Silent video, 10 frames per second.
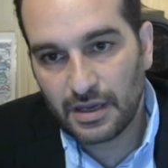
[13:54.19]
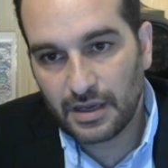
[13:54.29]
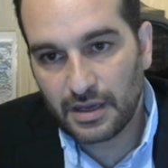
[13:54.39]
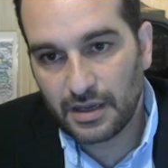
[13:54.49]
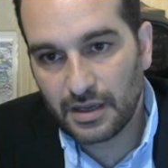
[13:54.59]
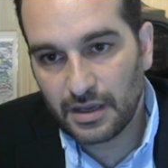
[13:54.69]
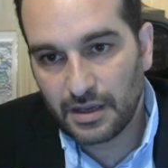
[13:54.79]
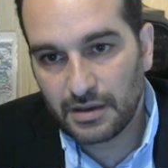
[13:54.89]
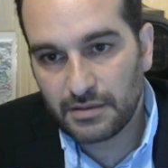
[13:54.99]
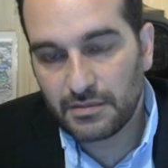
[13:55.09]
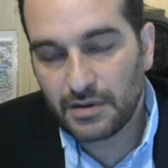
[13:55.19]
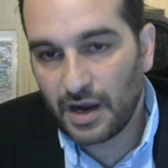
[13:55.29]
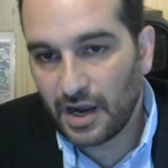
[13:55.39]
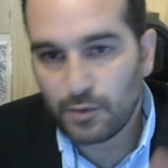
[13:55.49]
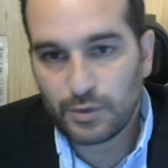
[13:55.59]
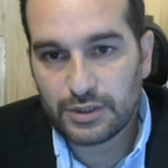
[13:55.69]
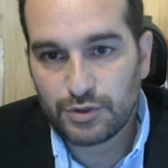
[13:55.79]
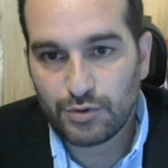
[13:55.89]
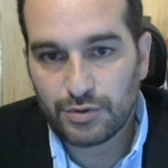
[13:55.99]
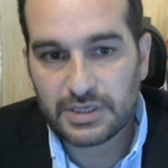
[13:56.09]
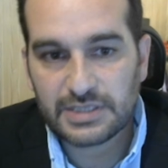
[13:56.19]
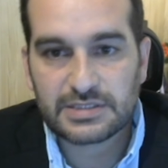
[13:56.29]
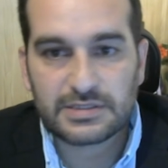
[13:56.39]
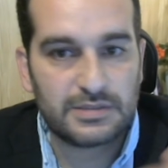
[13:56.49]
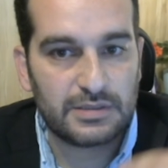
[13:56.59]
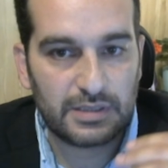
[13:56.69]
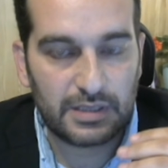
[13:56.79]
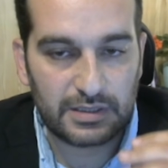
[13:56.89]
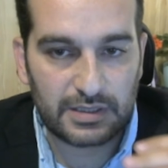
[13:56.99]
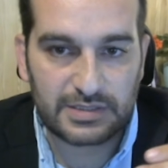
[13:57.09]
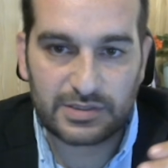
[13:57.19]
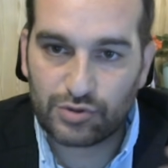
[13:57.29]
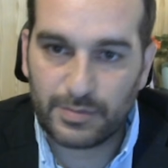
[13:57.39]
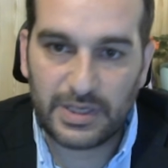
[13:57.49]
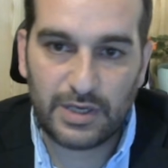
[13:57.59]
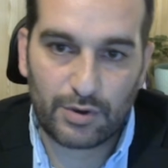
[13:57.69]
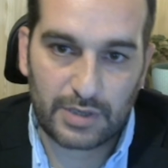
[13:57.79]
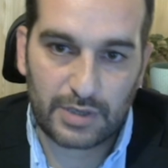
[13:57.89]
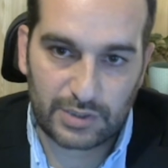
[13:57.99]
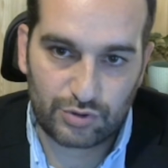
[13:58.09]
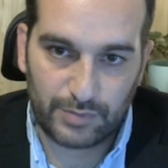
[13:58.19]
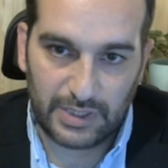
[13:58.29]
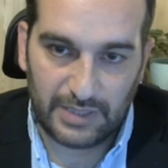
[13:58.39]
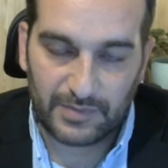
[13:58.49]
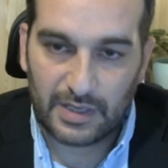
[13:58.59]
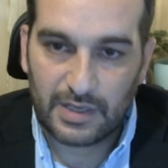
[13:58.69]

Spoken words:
I will do this, it is to be or not to be.